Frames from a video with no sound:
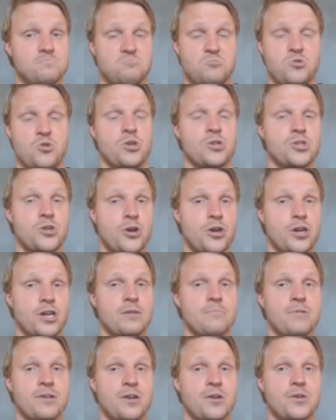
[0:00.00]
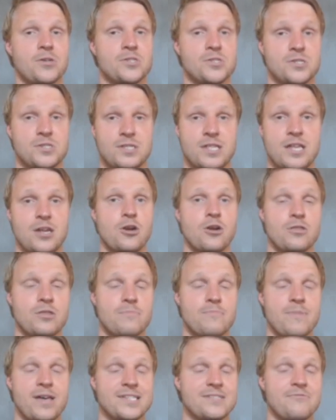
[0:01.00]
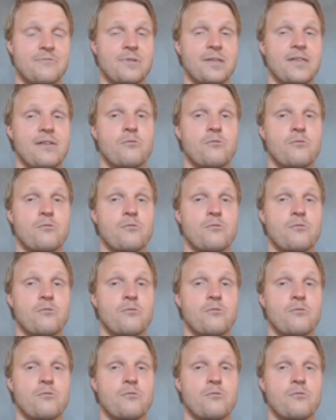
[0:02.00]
you can target the players that are the best from Game